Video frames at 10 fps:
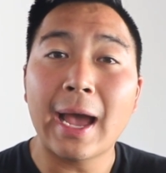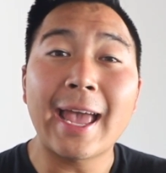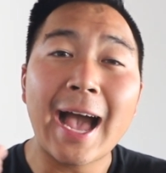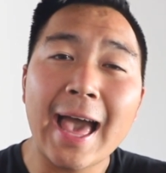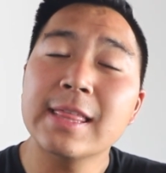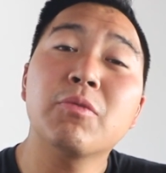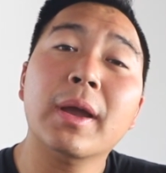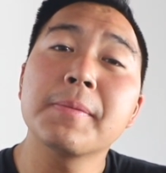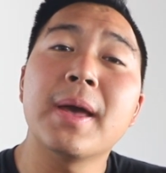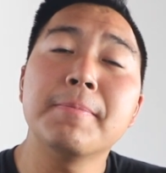I highly
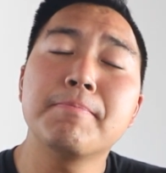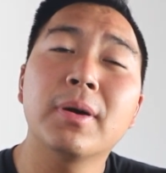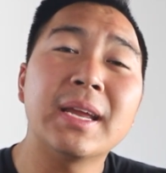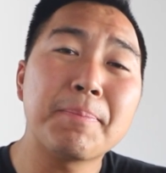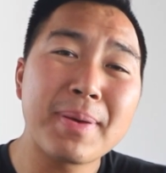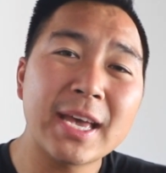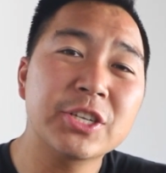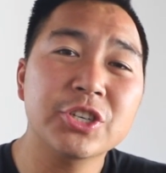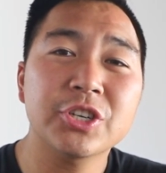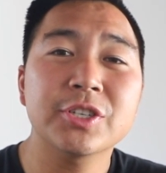recommend putting
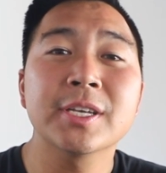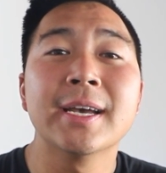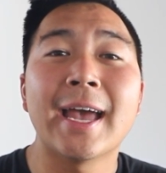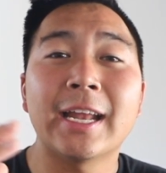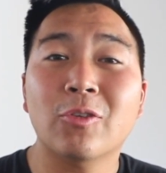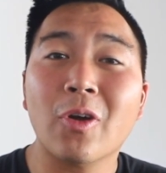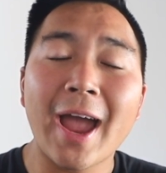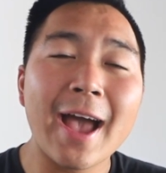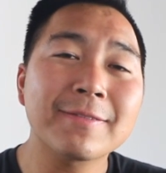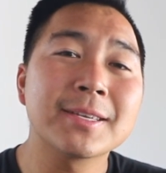pictures and
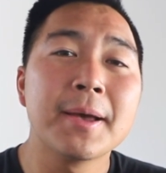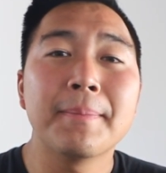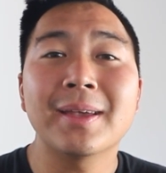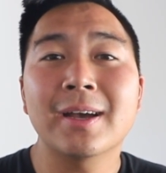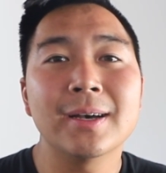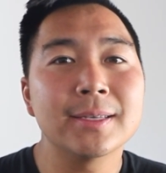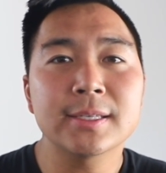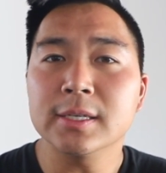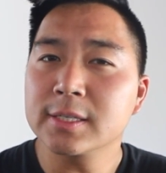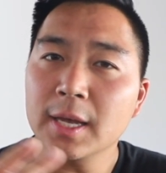graphs
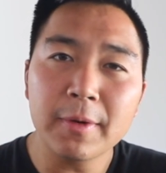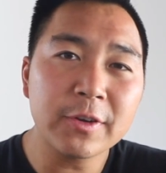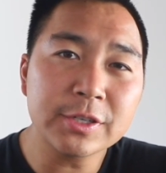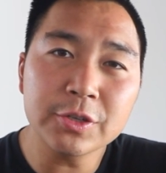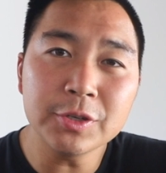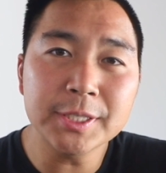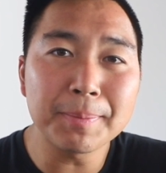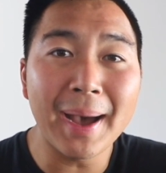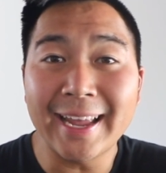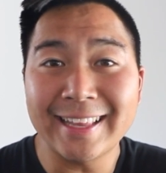because some of your students
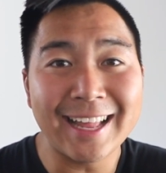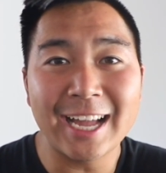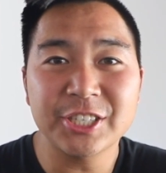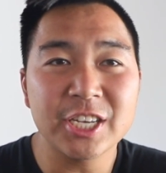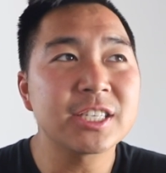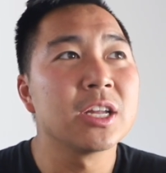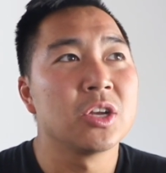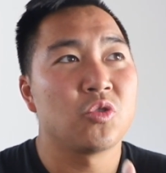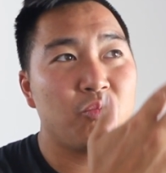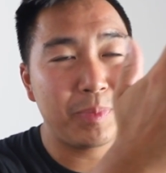might not just
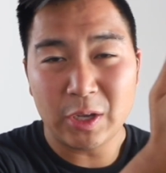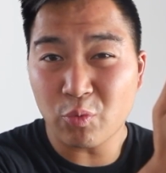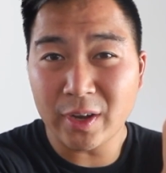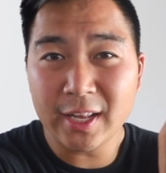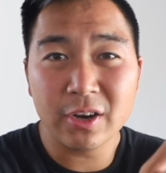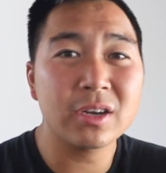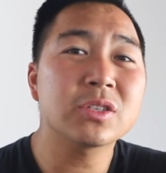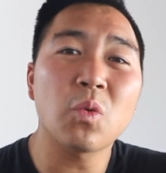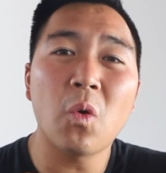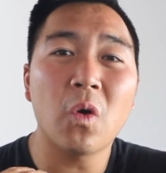be
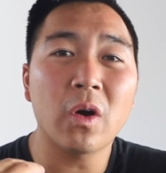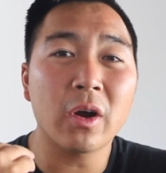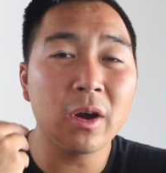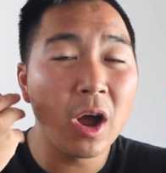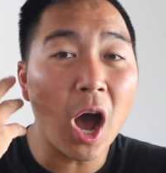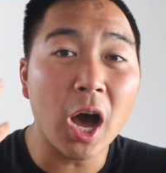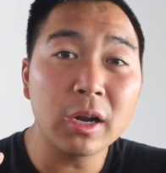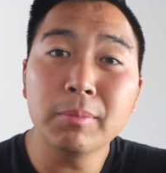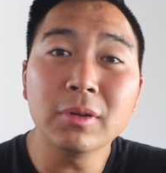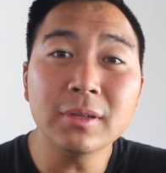readers or
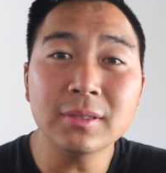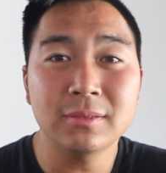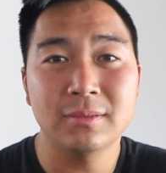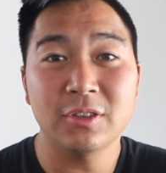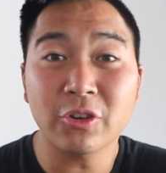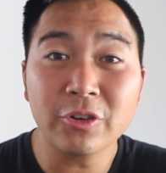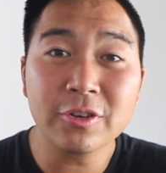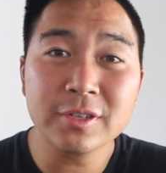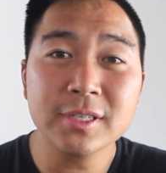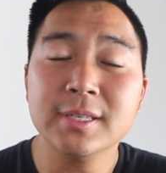audible
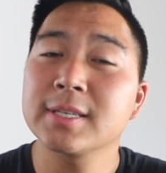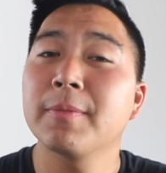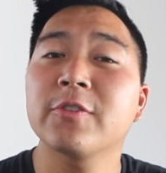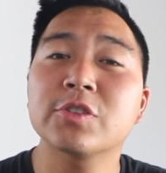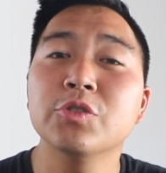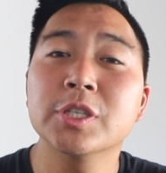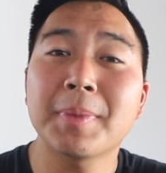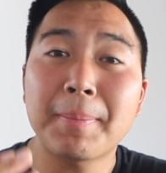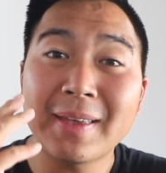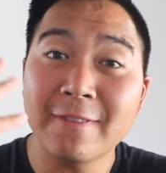learners. Some of your students
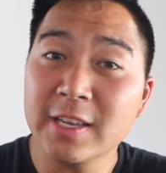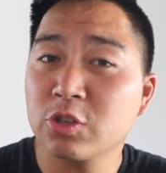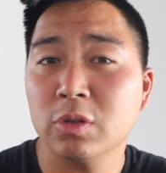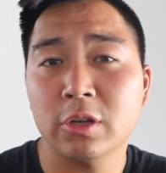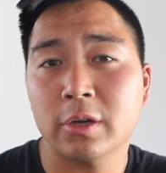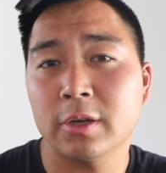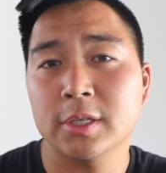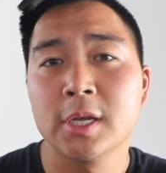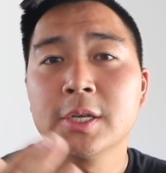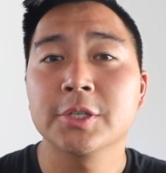might be visual
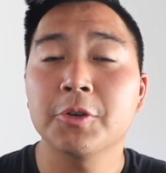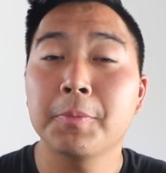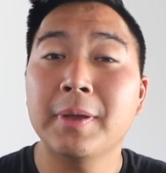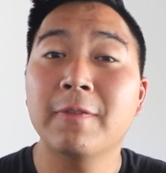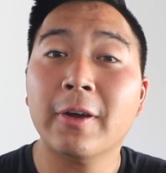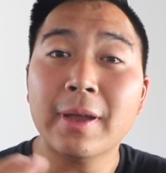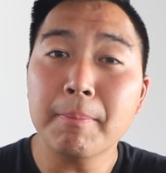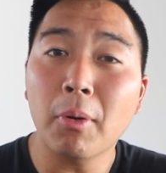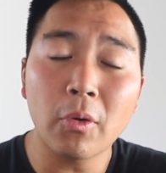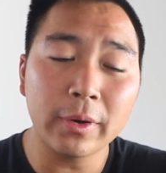learners. So it'd be very
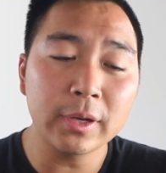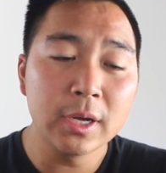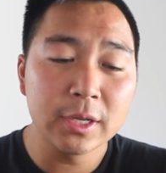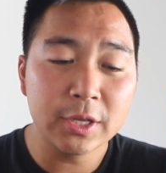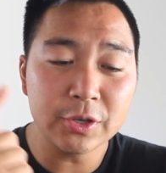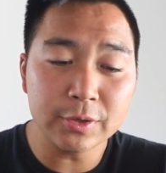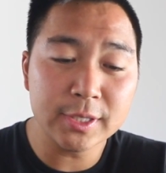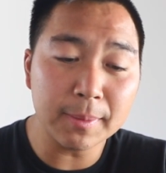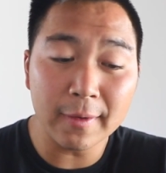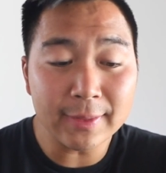important to use
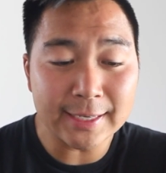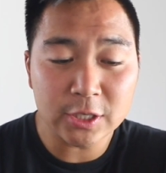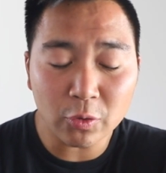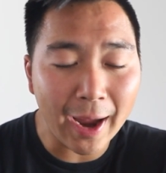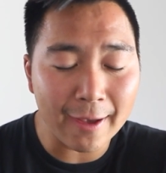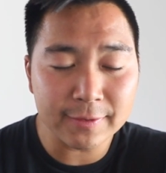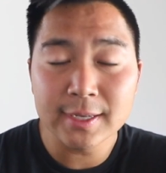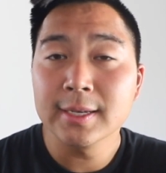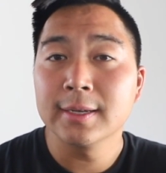some of these graphs.